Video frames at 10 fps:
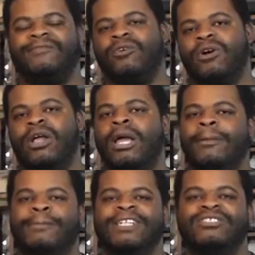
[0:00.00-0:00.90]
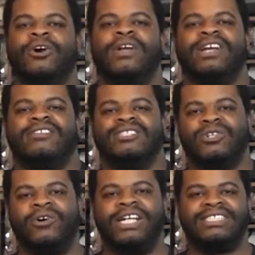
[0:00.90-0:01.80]
for the majority of the
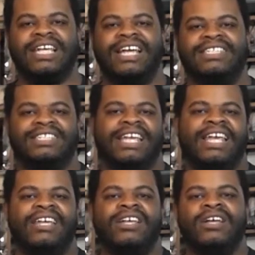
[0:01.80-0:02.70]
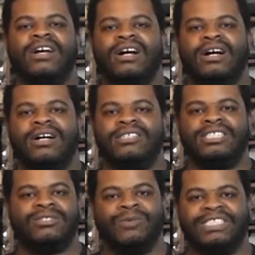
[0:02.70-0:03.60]
toys as they
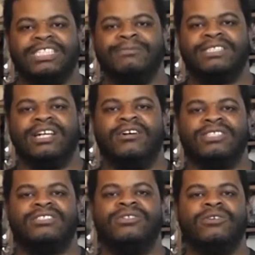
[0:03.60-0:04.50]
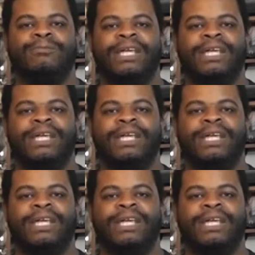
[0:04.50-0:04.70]
switch themselves to